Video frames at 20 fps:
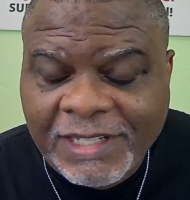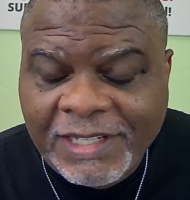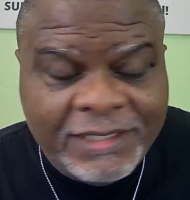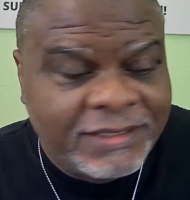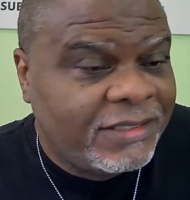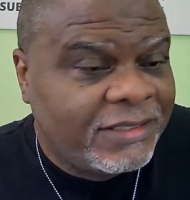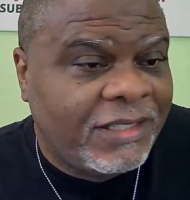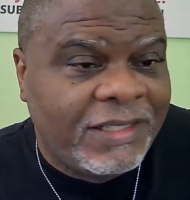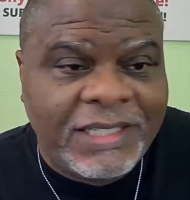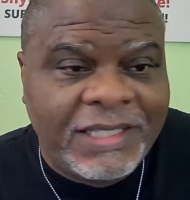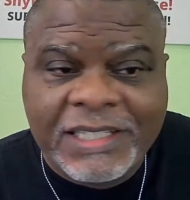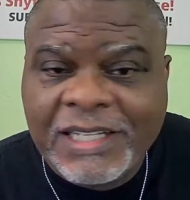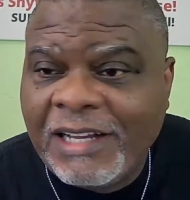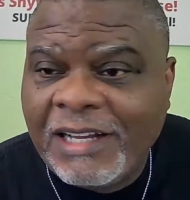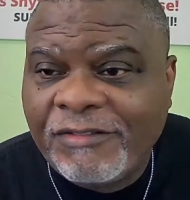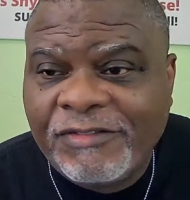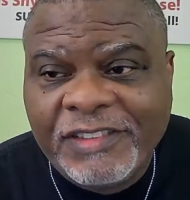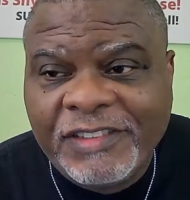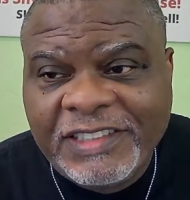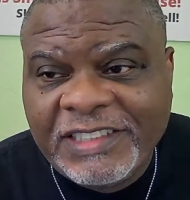That's all I
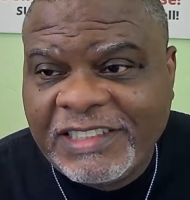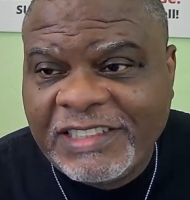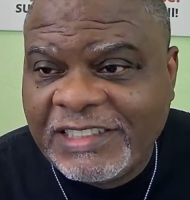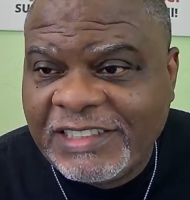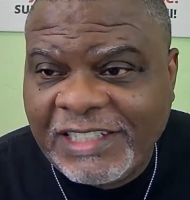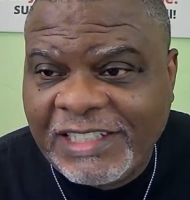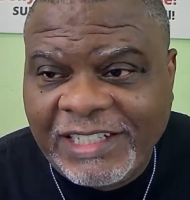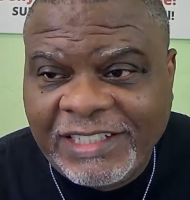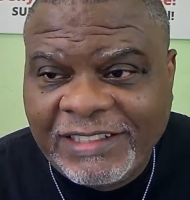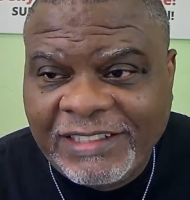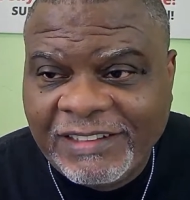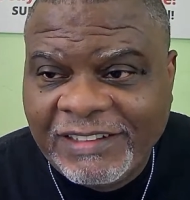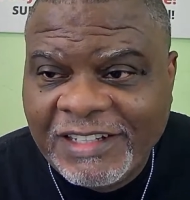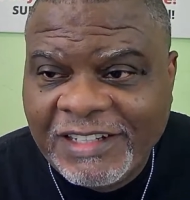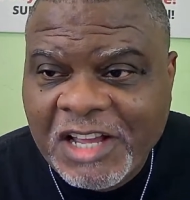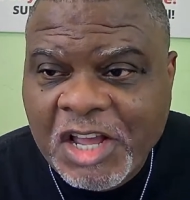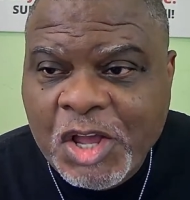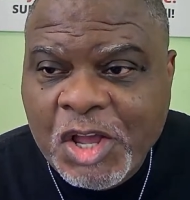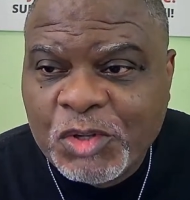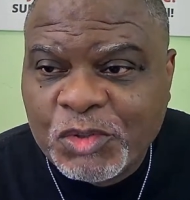got for you tonight.
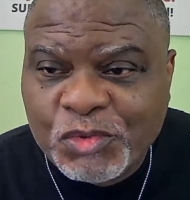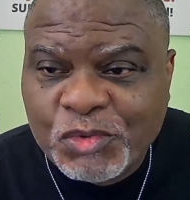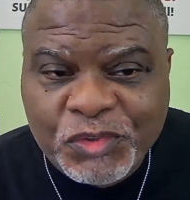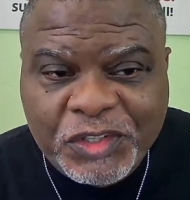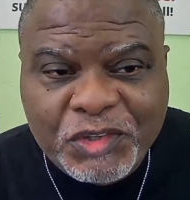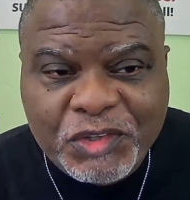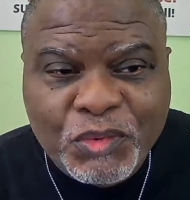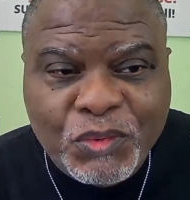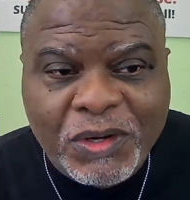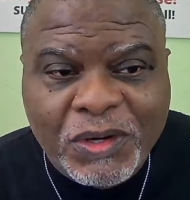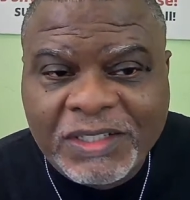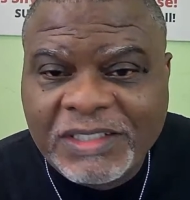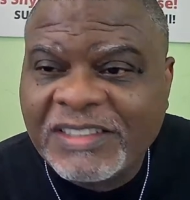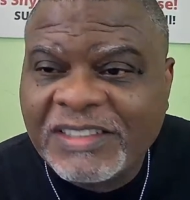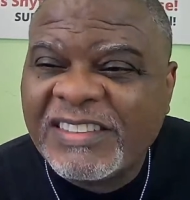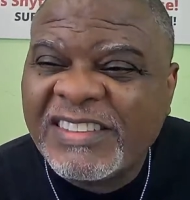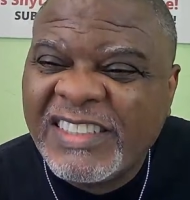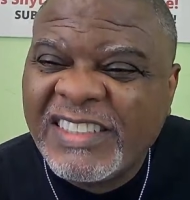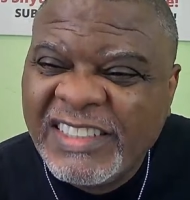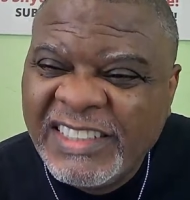Three quarters,
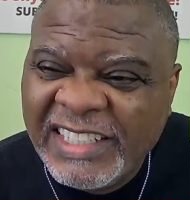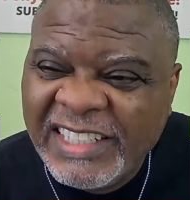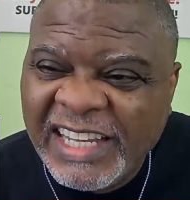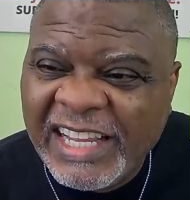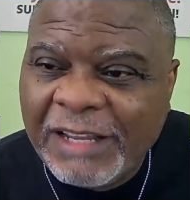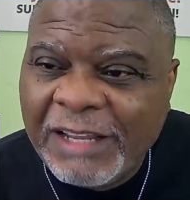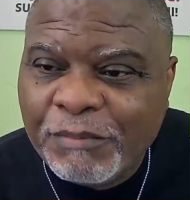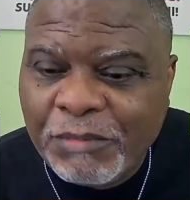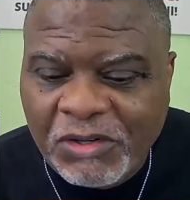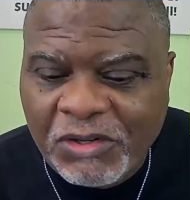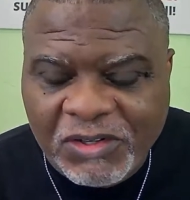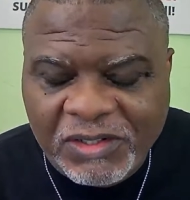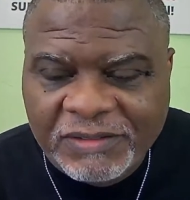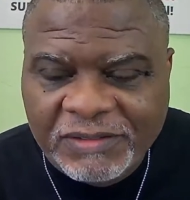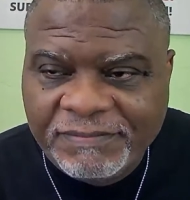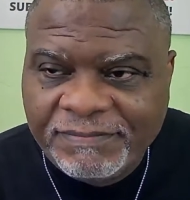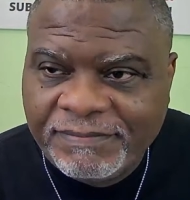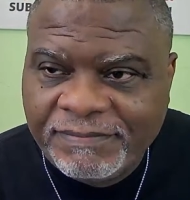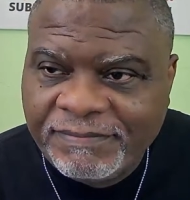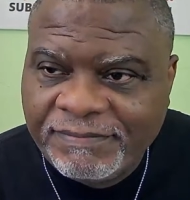game
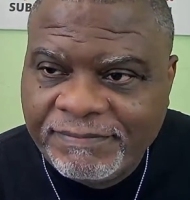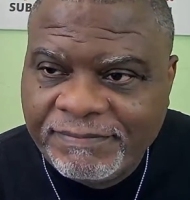on.